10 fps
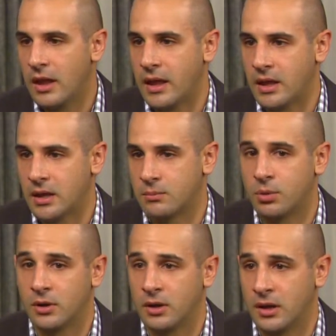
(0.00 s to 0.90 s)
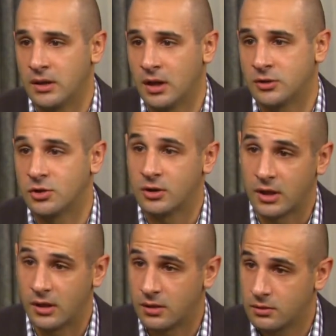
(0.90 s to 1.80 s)
and put a uh,
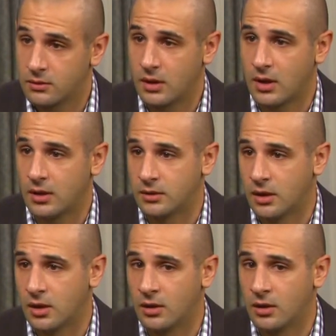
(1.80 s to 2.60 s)
tourniquet on mm -hmm.